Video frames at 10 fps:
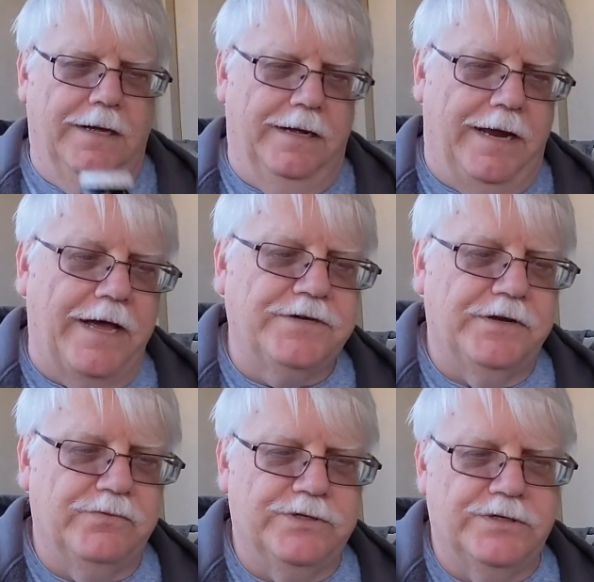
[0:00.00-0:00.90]
And I
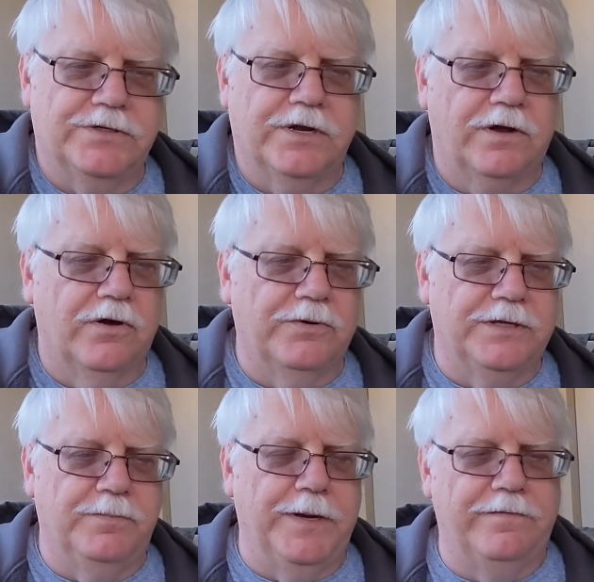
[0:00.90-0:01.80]
actually was just going to go with
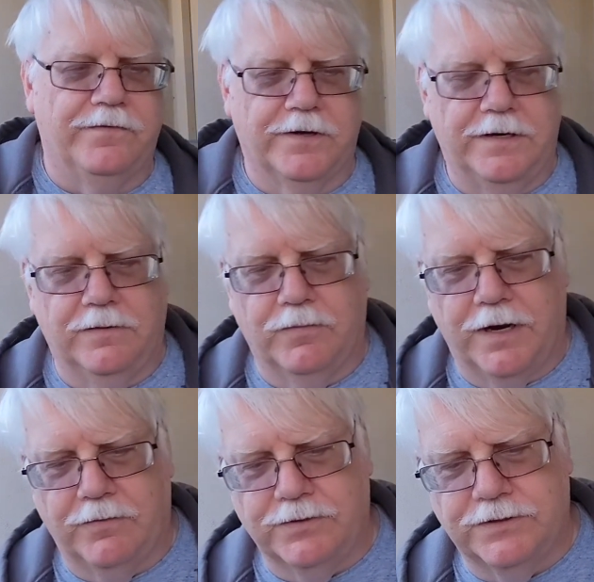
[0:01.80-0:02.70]
the Bigfoot, and when
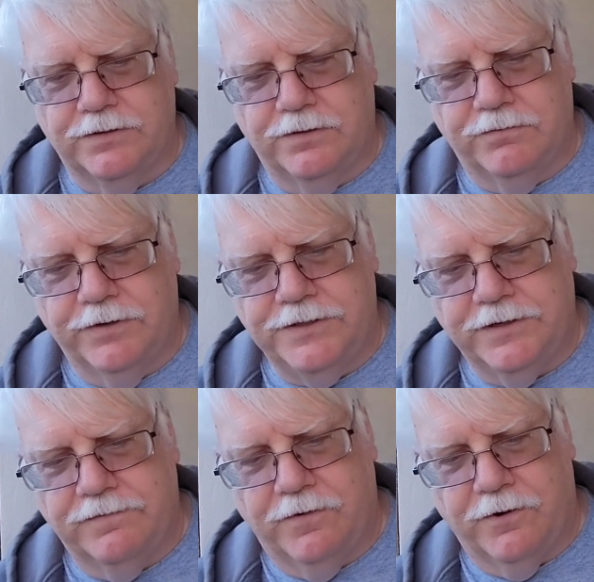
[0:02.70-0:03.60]
I was
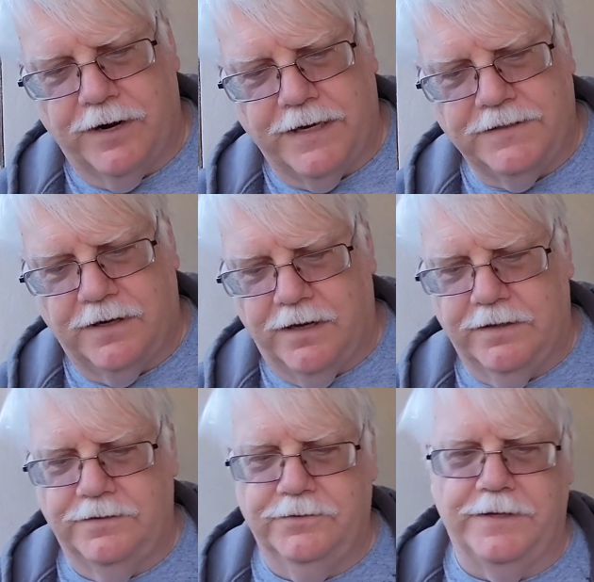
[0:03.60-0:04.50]
reaching for it, I saw
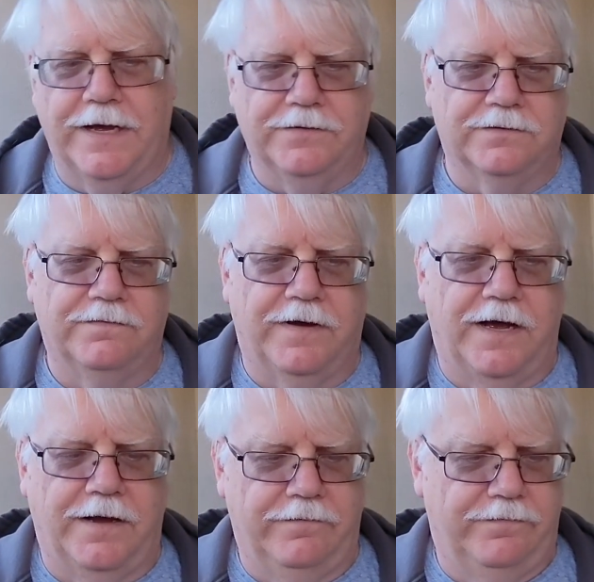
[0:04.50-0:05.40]
the
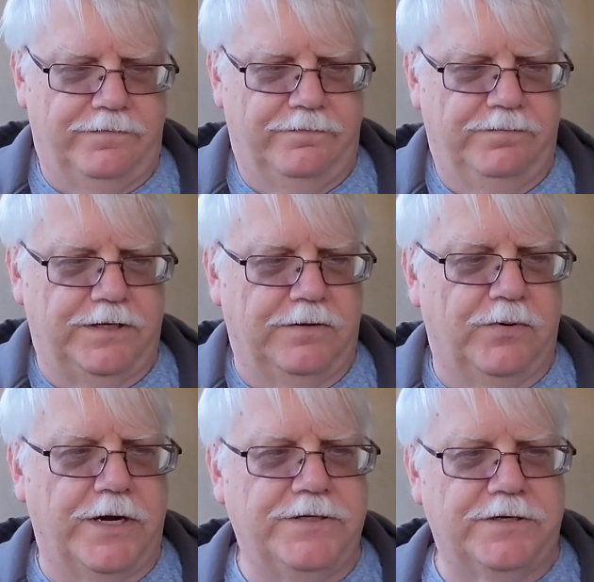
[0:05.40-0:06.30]
2005
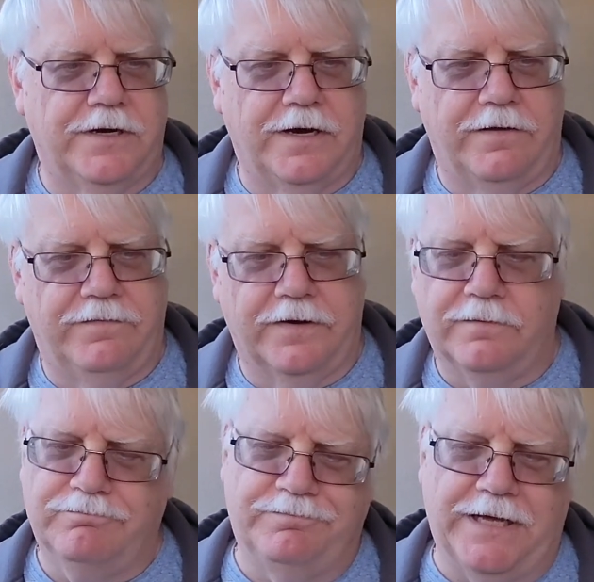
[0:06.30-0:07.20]
Celebration, and I
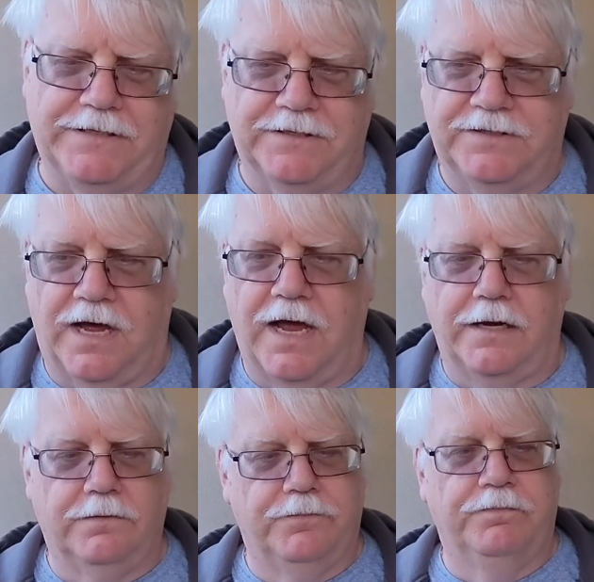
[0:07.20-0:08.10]
figured that's a
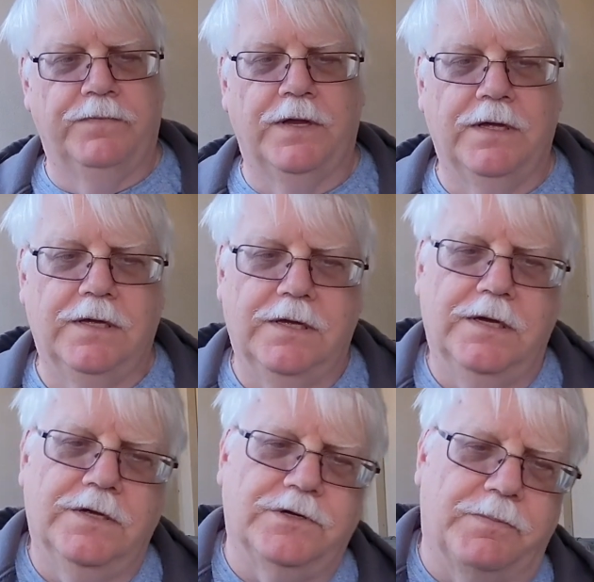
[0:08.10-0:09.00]
sign.
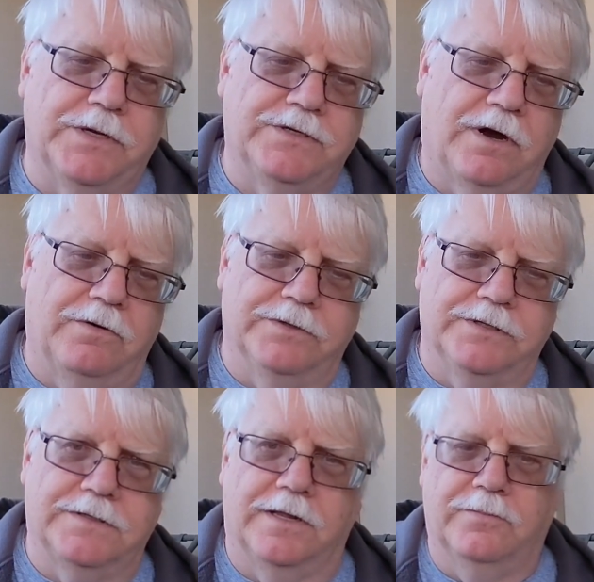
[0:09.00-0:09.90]
So I'm going to start with
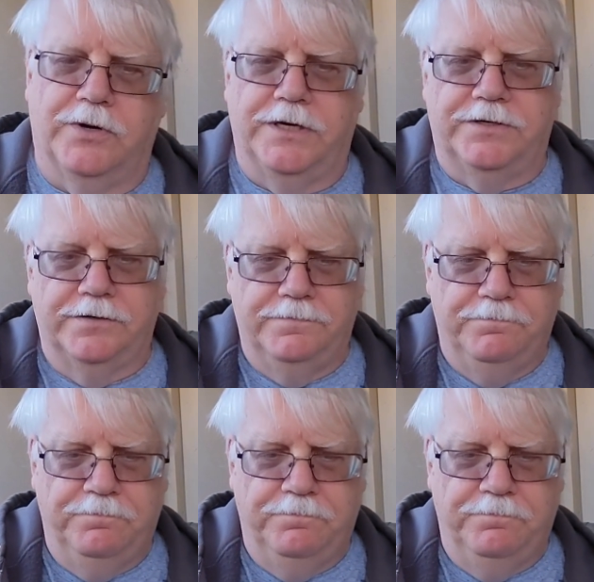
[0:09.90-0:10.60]
the Celebration.